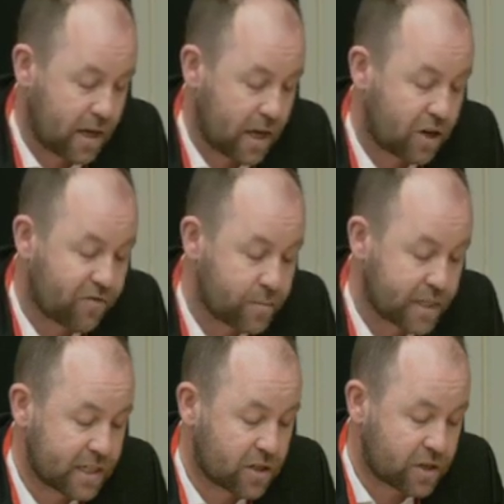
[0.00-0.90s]

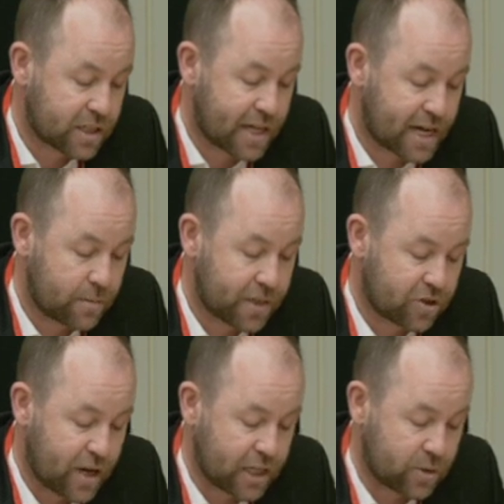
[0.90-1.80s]
Government is understandably
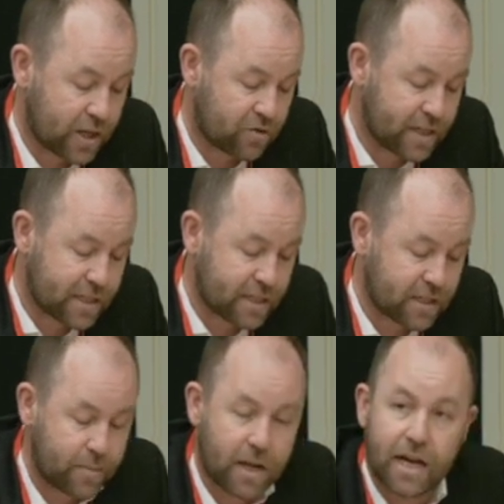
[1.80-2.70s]
trying to increase the
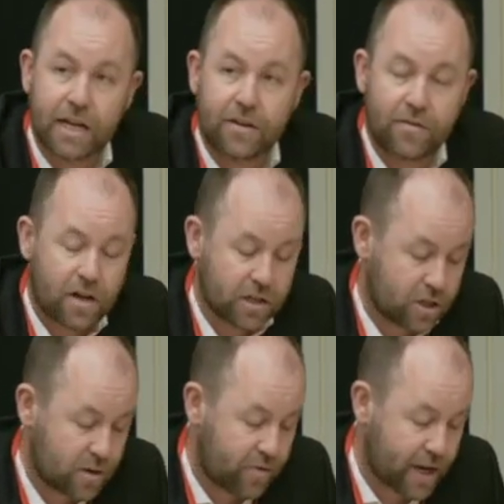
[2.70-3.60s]
supply of
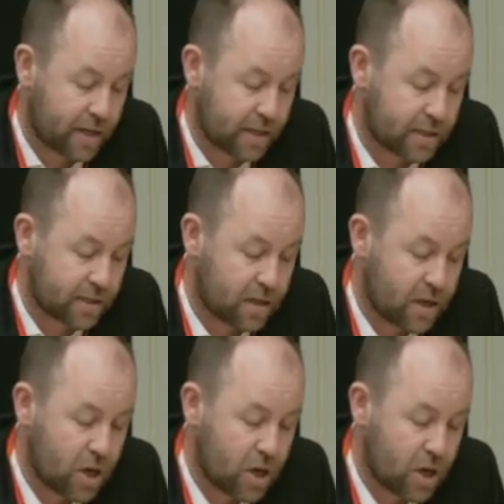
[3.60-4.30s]
long-term rentals,